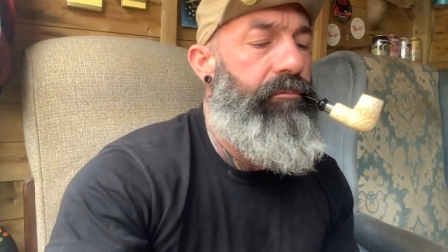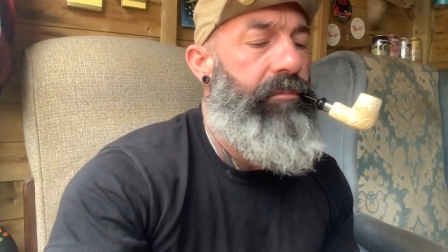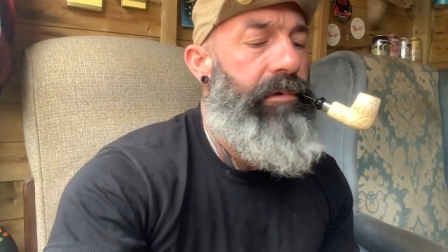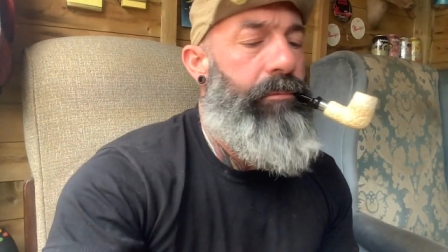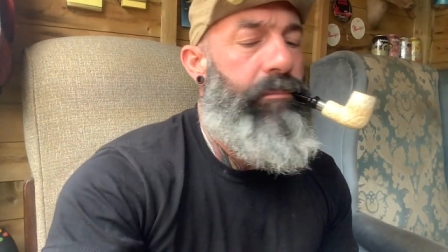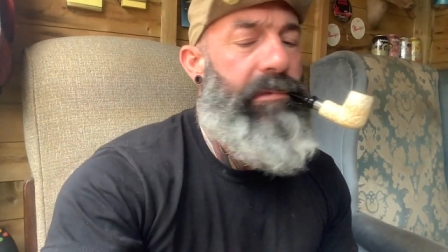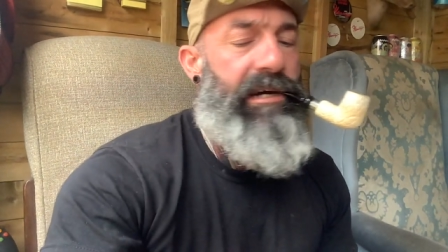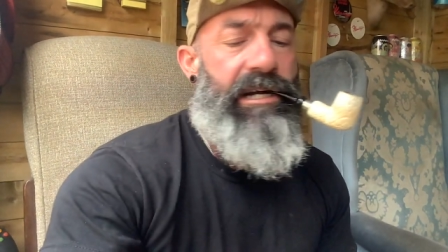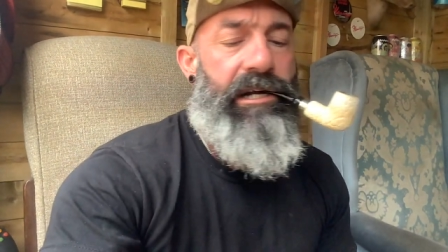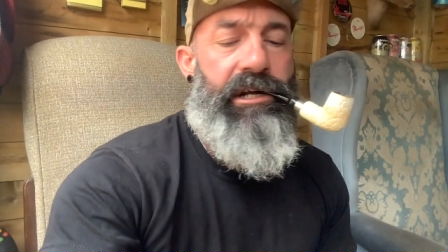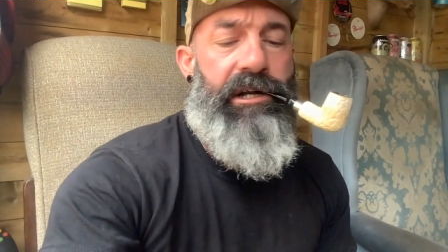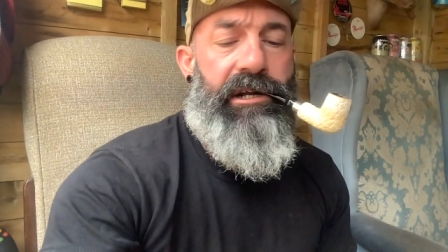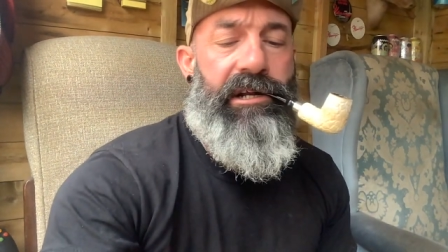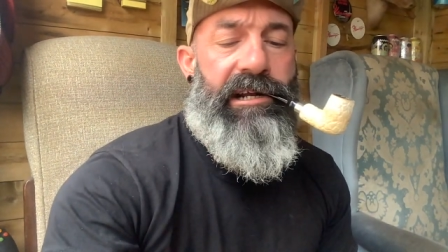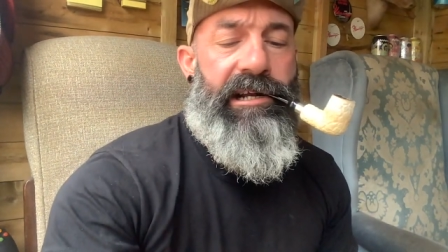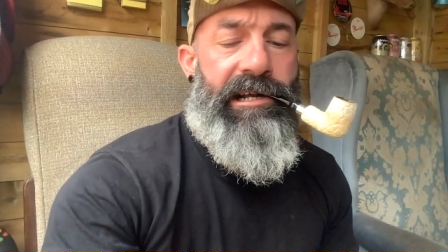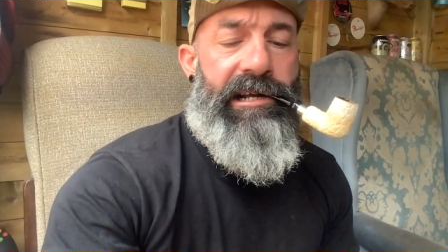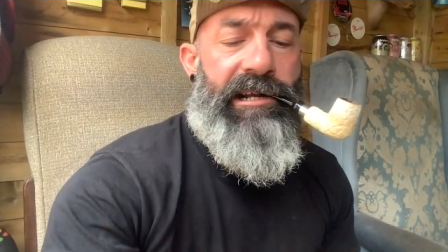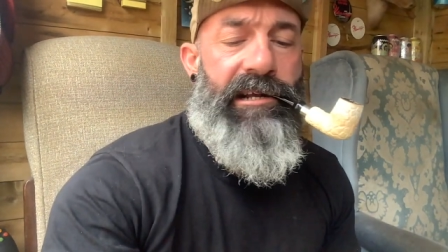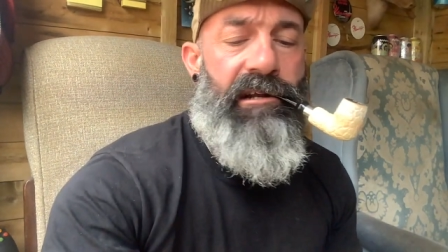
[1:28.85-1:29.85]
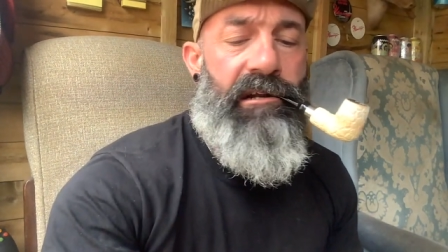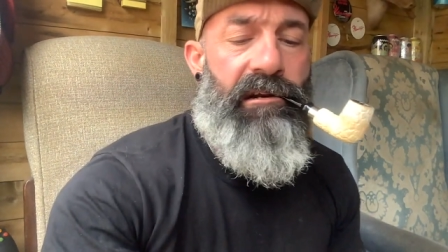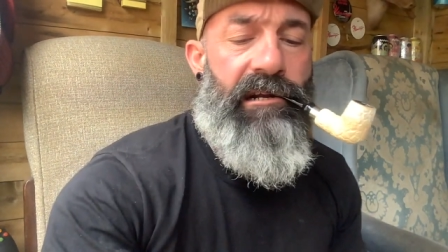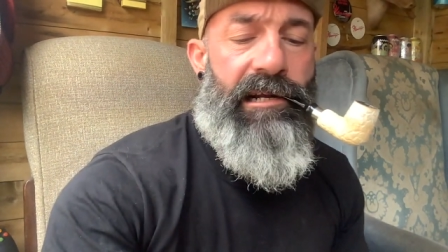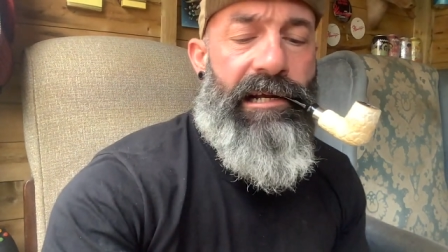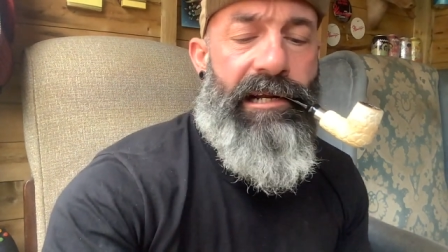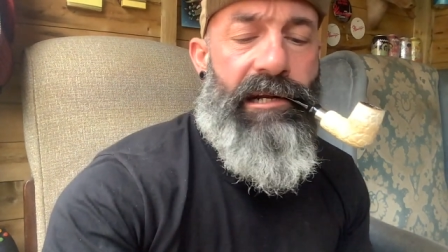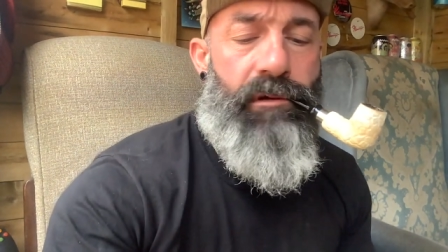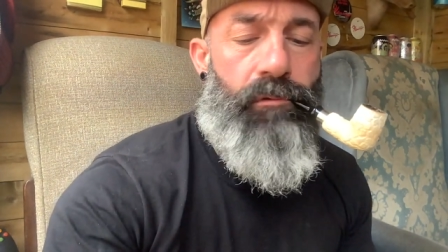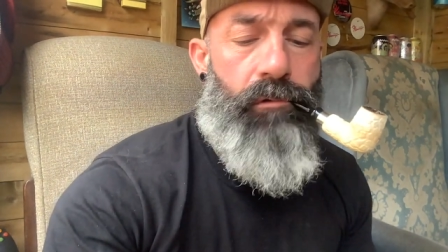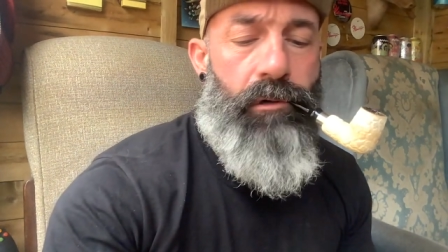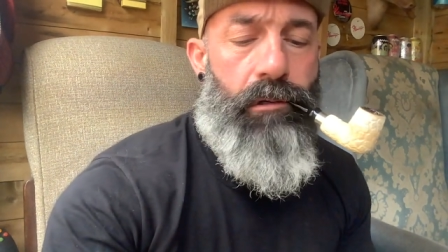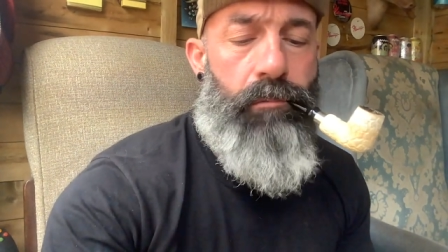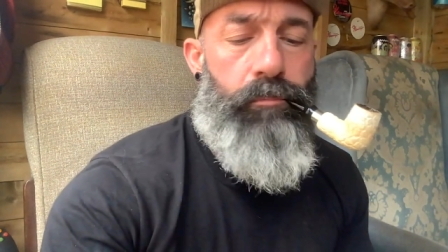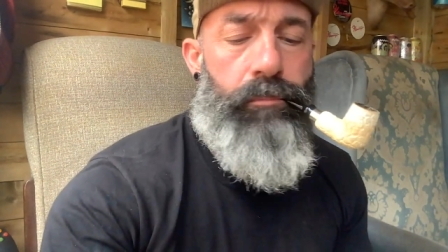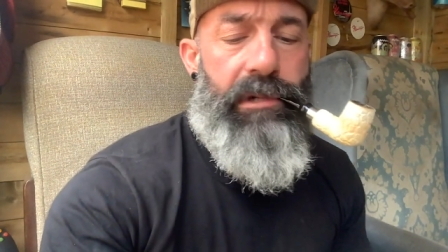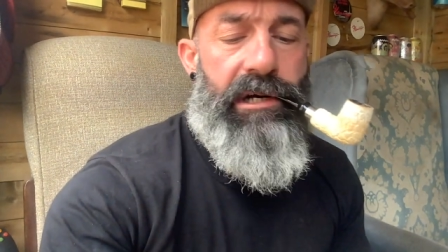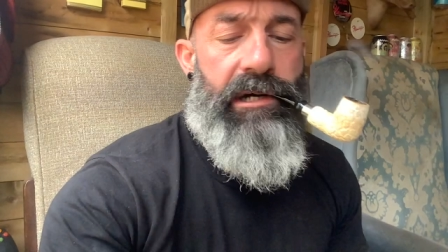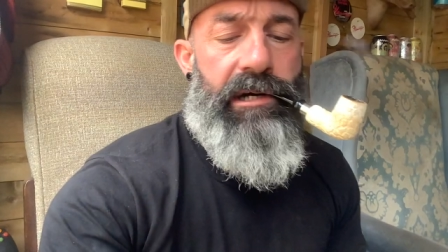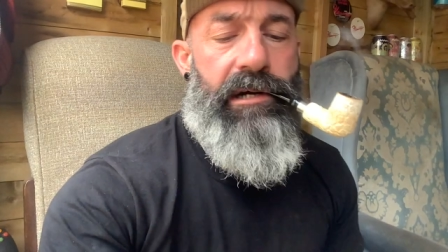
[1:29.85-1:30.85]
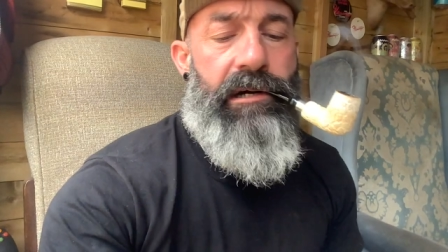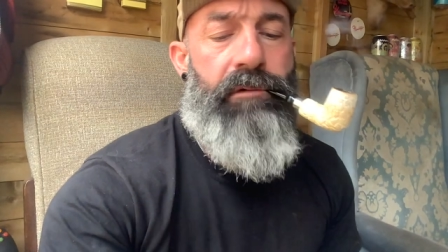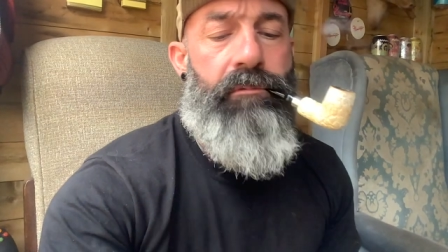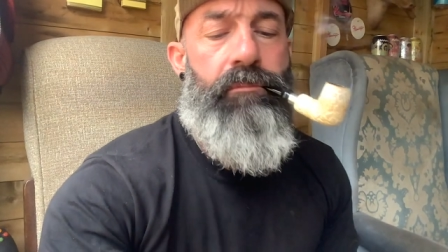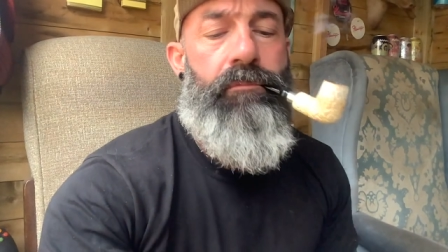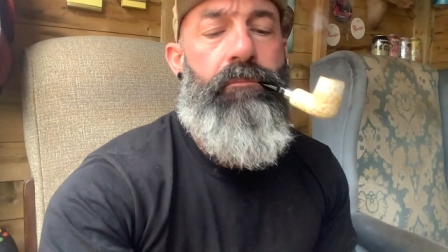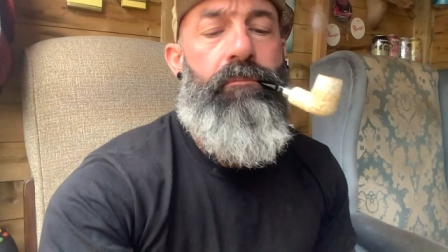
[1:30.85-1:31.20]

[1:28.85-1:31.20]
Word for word: my matches case on last one, but